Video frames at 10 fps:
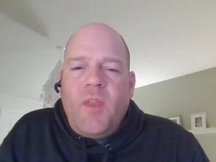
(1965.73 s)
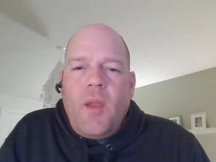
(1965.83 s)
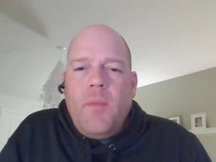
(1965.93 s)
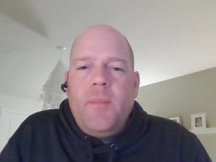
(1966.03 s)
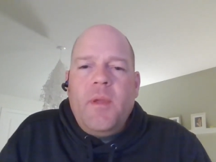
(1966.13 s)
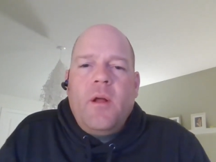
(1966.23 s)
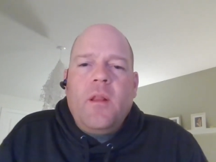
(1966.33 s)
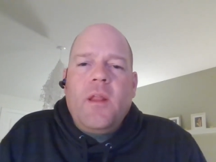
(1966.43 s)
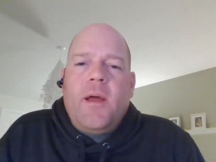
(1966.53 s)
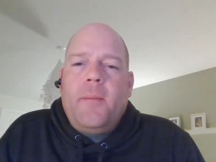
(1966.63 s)
Maybe
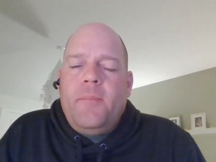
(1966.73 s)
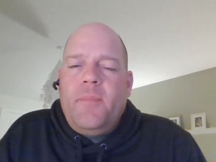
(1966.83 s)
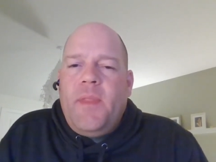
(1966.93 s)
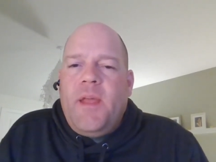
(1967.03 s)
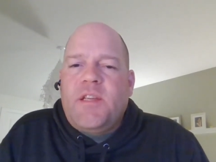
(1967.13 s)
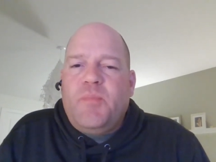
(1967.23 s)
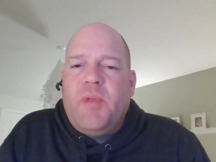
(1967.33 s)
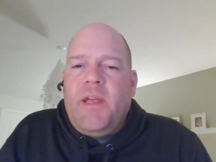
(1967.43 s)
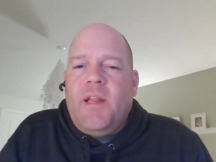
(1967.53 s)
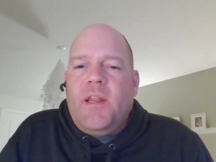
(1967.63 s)
I'll
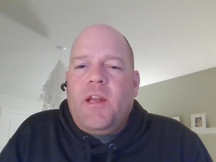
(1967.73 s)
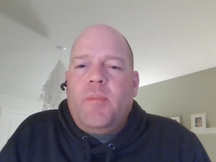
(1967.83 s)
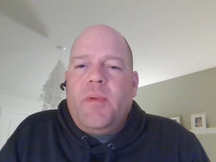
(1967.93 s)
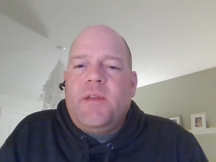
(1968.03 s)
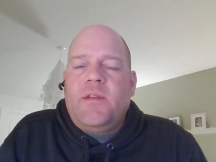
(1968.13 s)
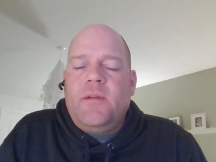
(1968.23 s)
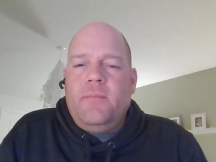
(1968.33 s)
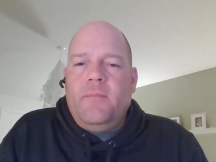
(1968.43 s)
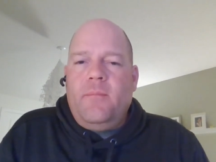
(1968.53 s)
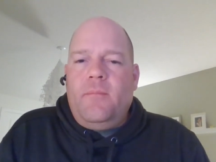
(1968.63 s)
explain a little bit
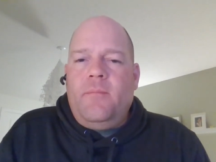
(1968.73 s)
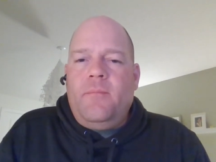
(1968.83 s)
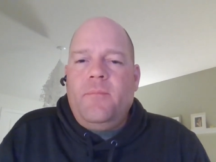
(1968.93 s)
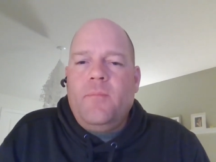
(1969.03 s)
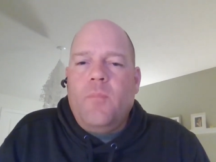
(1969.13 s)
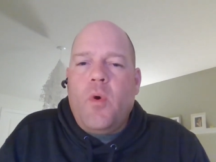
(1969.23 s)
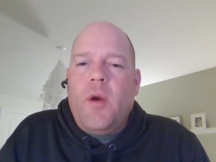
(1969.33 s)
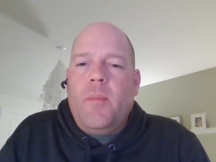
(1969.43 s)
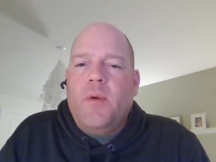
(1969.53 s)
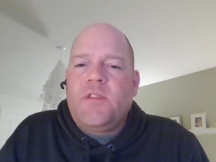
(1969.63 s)

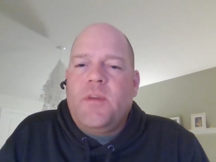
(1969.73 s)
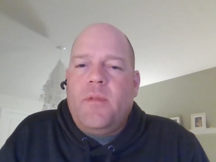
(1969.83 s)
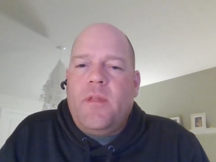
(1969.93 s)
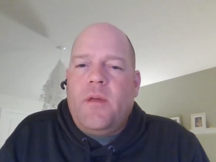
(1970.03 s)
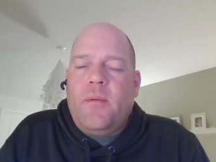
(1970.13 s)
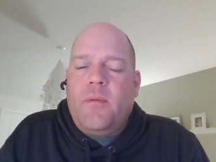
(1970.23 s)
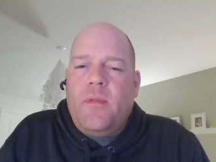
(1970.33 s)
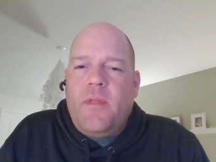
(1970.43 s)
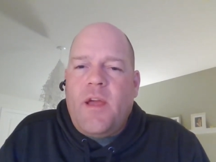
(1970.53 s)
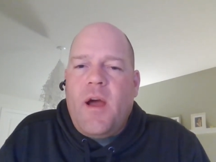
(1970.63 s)
more about some of the
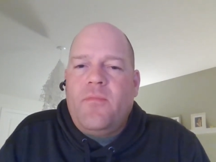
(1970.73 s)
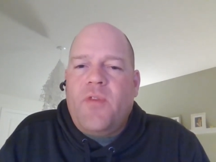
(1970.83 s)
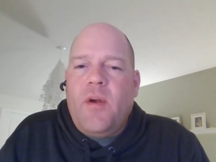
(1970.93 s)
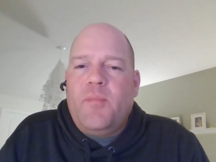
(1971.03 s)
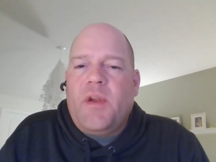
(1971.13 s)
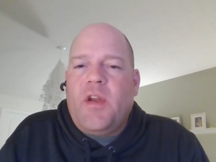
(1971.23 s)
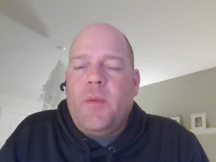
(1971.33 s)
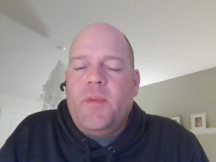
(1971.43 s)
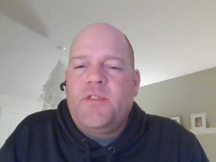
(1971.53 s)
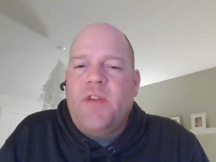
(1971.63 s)
upfront
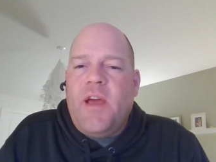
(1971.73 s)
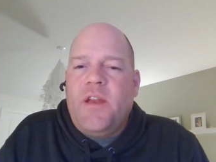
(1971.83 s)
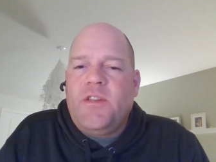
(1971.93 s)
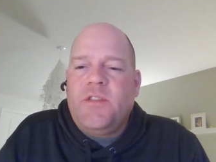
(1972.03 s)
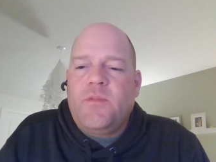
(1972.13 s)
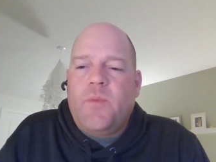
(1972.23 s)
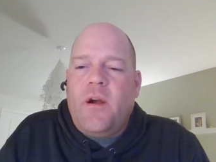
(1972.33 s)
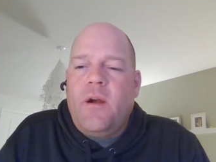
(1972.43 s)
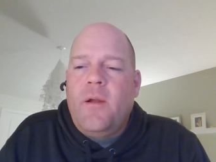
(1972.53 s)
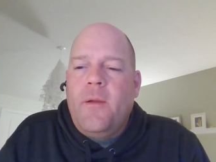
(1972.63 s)
procurement strategies,
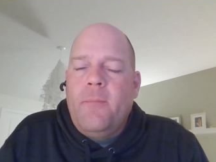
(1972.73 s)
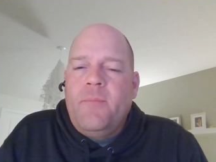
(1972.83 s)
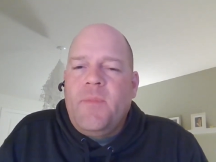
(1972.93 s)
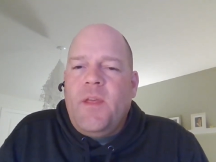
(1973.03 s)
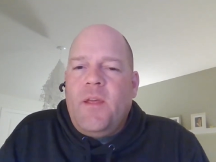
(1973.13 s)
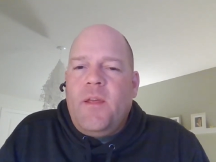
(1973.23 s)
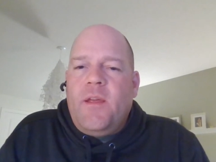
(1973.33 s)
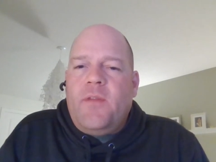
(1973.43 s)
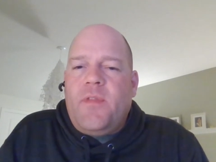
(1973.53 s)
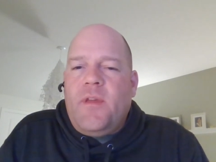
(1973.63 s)
where
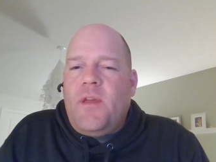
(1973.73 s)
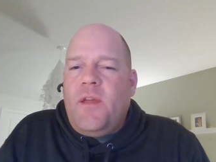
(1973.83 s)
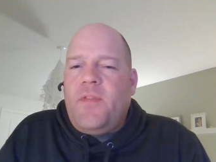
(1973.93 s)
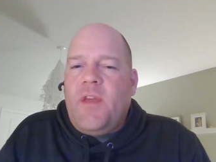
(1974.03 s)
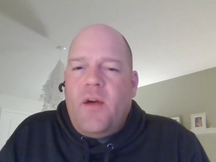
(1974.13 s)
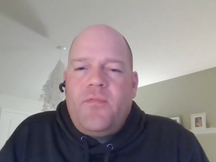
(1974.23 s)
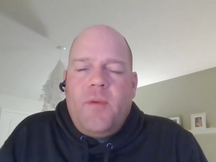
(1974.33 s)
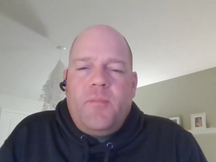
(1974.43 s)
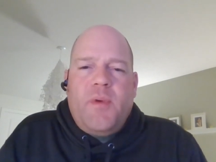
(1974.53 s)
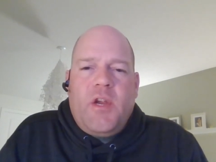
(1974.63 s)
if the
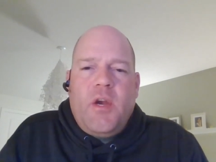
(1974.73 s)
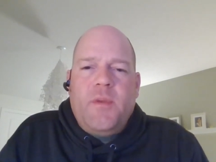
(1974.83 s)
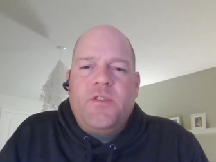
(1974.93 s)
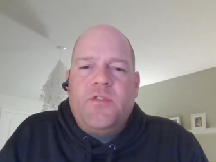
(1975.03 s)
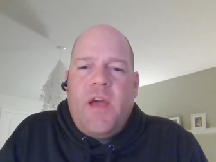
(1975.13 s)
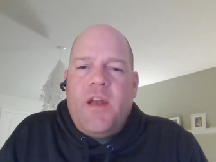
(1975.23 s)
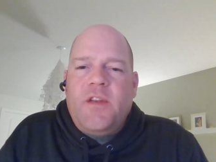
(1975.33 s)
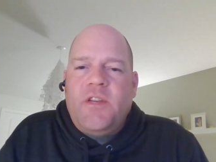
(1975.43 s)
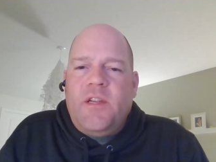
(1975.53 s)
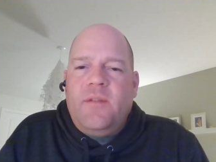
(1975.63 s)
upfront procurement
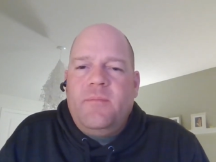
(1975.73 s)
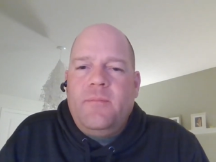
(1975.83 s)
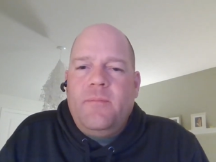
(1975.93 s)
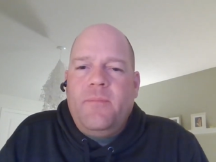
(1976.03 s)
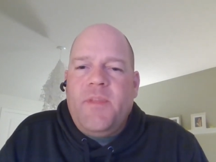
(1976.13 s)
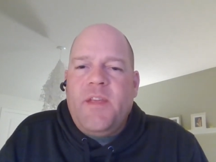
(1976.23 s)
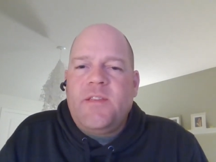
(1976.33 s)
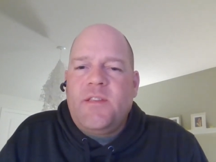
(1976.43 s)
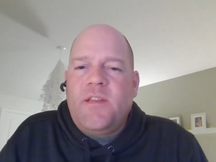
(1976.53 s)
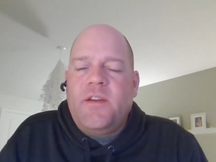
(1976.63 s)
strategy
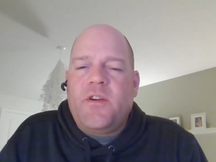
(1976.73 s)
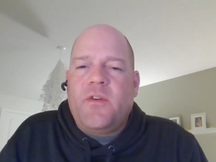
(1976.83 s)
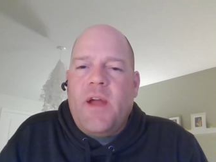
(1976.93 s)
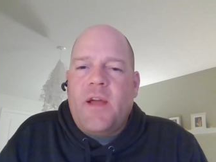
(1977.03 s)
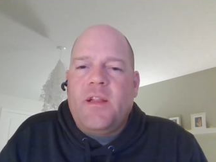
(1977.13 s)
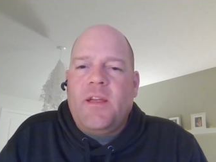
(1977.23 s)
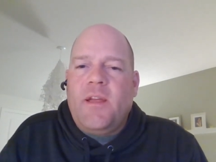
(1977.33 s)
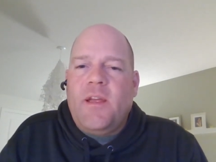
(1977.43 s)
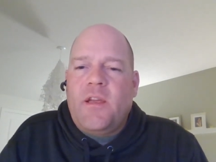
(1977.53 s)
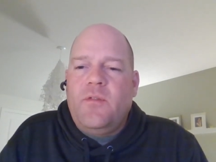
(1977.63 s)
isn't done
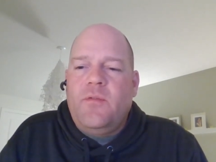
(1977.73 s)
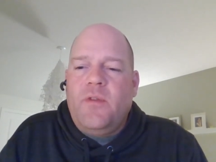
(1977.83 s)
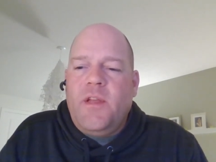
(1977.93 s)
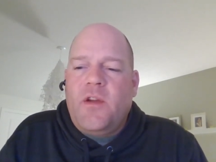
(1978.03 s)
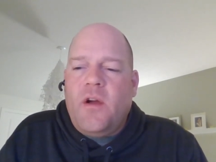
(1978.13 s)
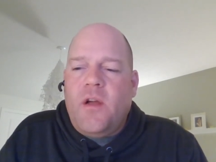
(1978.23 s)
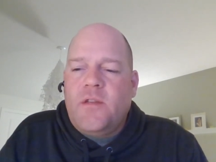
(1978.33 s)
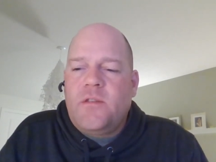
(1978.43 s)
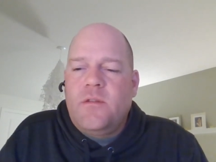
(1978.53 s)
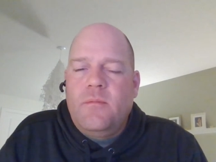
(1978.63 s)
correctly, it can really
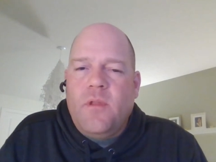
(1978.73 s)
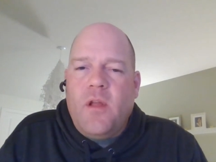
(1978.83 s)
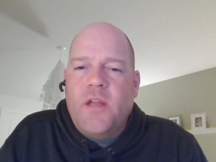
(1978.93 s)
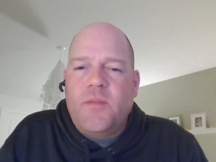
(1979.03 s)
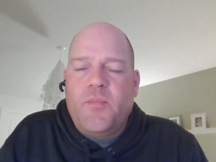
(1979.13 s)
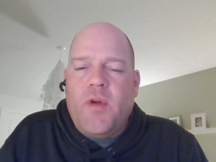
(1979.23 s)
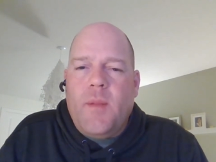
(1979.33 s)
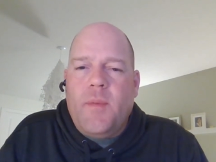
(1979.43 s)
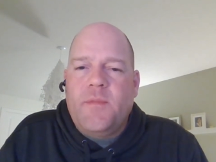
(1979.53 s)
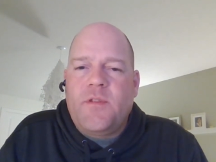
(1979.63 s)
cause lots of
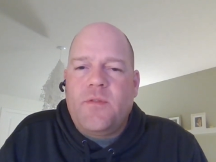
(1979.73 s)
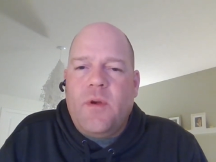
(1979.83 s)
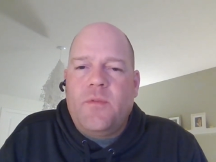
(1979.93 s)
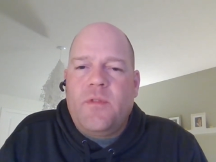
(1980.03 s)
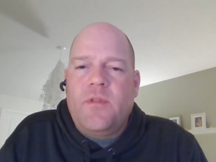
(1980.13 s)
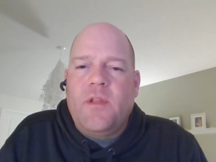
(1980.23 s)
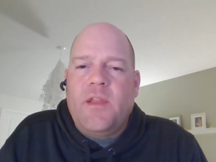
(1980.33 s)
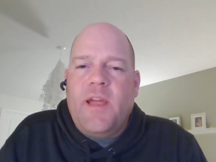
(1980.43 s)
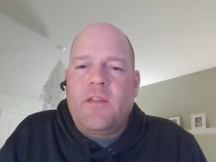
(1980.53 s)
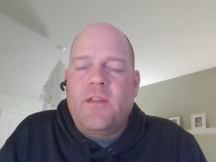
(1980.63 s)
problems throughout the
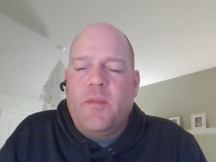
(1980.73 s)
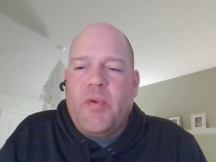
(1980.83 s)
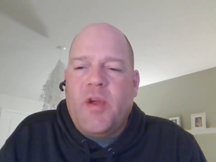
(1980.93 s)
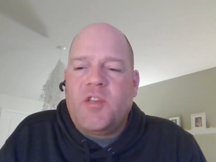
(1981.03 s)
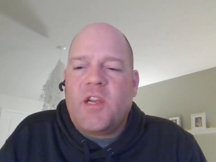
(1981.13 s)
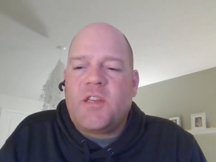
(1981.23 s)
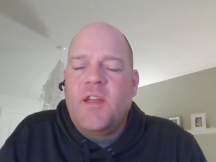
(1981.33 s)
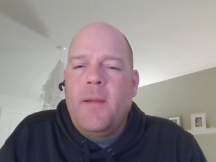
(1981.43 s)
length of the project.